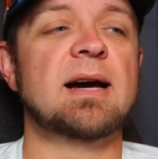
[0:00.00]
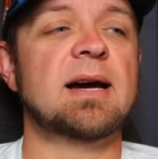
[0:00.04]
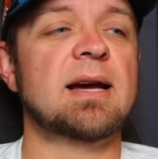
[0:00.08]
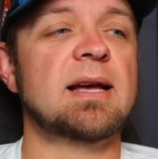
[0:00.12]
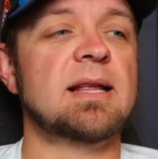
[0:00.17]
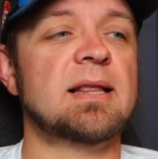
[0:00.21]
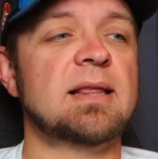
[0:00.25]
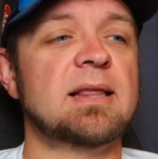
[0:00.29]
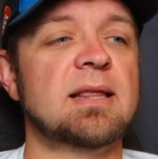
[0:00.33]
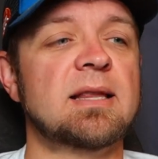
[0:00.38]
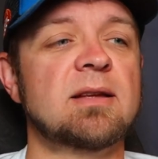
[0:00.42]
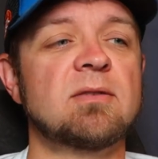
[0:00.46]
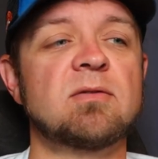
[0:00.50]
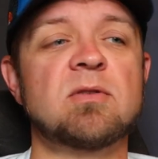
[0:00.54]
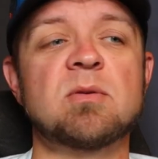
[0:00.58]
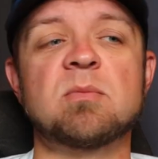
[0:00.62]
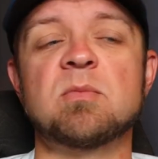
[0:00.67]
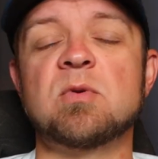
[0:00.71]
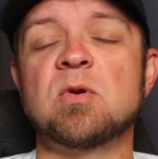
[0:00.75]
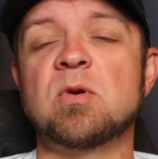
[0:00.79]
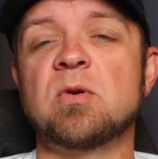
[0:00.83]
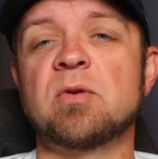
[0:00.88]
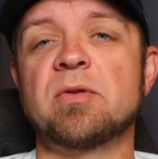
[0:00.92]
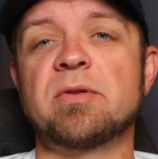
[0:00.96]
I love
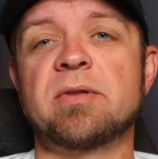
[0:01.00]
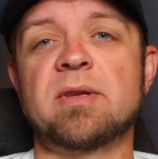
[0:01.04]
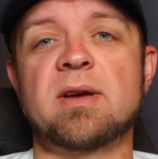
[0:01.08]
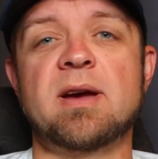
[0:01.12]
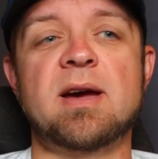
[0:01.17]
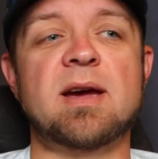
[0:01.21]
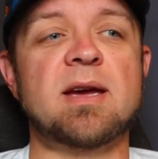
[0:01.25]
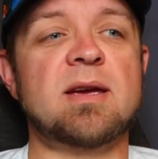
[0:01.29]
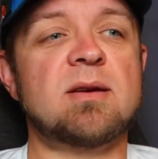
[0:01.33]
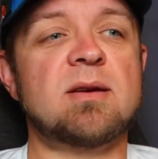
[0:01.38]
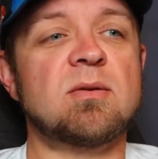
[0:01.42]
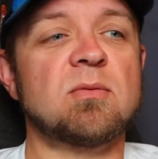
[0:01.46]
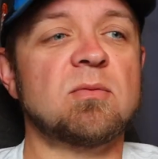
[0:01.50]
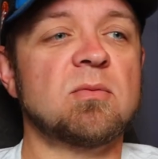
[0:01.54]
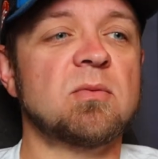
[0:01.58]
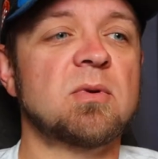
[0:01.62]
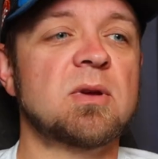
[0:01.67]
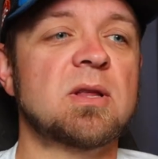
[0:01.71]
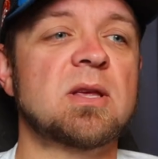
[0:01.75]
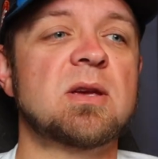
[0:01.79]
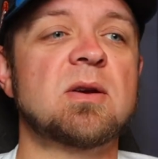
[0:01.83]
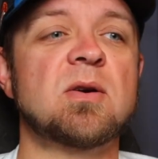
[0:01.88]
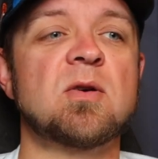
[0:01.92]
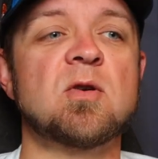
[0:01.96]
them both. I
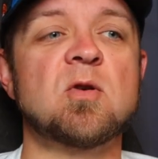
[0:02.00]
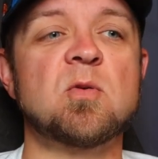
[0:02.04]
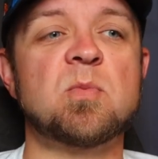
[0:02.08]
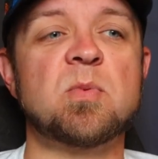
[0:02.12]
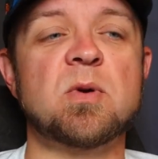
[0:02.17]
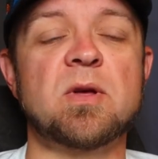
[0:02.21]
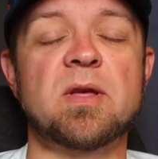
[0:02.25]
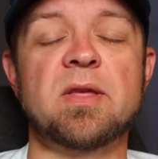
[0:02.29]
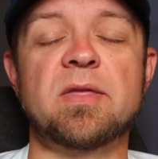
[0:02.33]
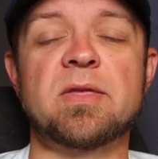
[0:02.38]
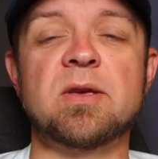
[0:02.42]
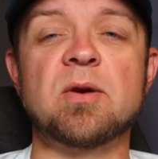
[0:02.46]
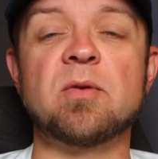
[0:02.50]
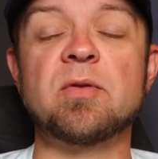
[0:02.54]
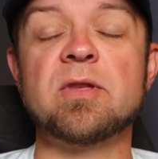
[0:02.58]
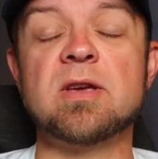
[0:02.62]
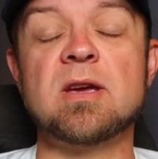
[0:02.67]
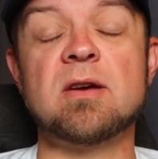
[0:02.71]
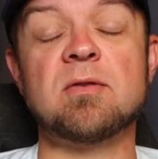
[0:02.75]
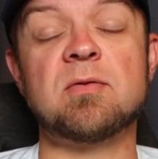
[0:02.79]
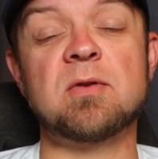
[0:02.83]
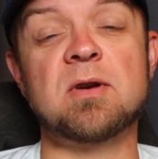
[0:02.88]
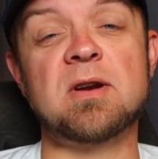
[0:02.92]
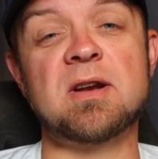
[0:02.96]
really hope the
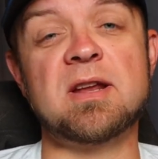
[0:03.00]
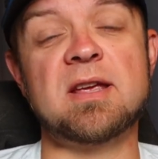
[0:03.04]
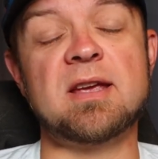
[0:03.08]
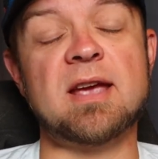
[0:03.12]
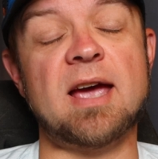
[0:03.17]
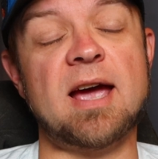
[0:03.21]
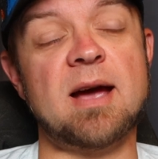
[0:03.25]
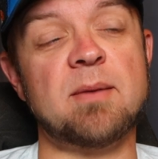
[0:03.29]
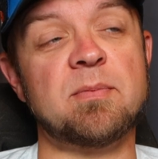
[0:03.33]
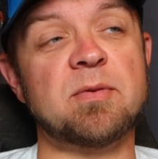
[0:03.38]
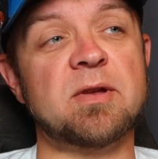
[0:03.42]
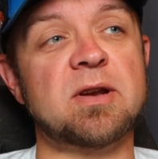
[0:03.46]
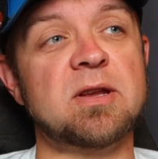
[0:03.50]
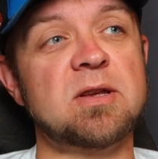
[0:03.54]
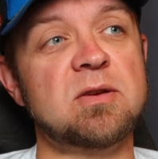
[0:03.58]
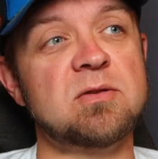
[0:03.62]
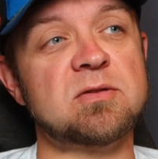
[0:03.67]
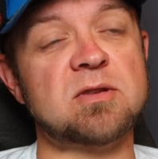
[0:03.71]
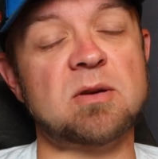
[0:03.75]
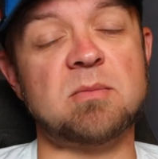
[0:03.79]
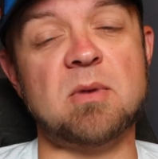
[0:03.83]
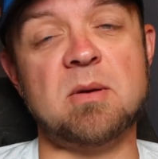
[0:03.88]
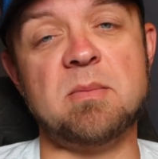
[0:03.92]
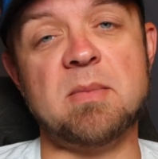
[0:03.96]
only Affinity app that I
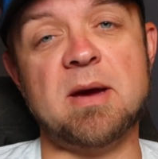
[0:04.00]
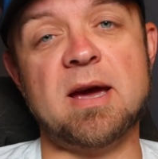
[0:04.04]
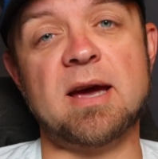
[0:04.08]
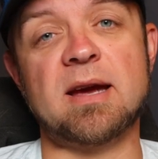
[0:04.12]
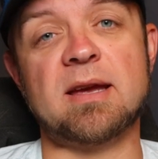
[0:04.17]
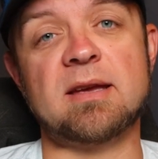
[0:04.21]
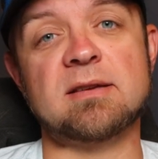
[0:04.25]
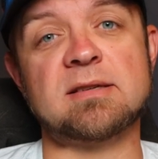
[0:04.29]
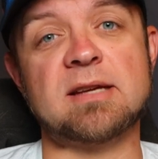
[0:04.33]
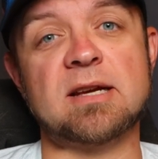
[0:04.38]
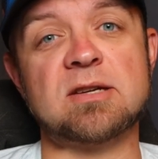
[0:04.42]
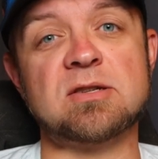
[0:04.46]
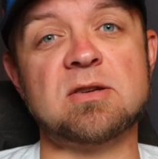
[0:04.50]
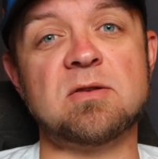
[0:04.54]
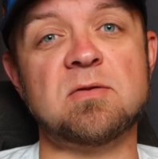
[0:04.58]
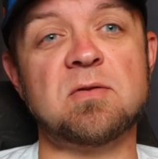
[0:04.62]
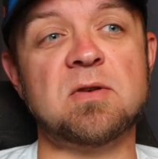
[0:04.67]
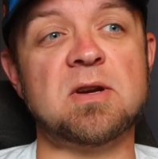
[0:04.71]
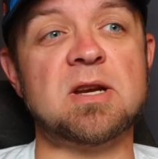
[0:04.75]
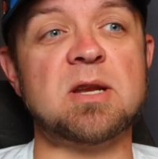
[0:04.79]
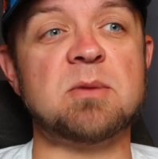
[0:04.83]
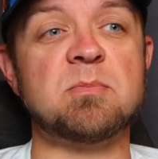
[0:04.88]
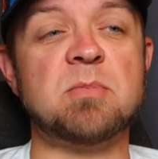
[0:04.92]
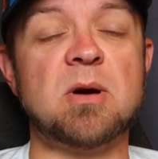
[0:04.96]
use on my Mac is actually
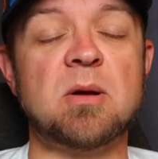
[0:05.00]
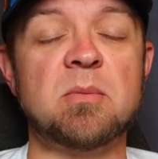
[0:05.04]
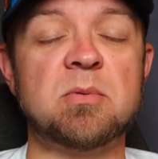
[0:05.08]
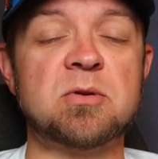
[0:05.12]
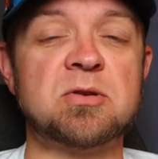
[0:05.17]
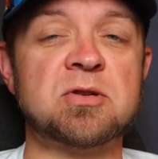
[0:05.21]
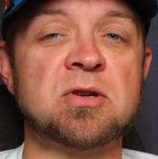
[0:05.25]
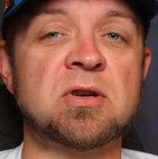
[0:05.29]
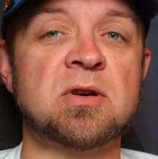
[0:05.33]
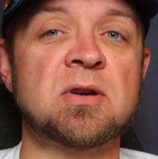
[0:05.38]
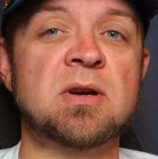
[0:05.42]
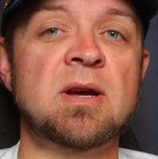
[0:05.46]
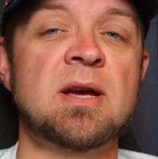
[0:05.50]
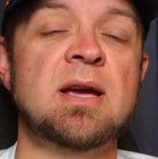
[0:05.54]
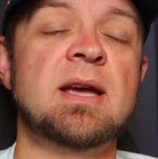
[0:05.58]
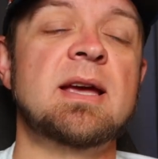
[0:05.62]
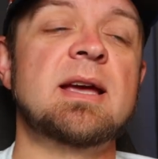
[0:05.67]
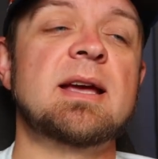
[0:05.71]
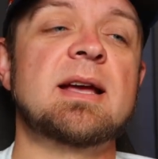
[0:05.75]
Affinity Publisher.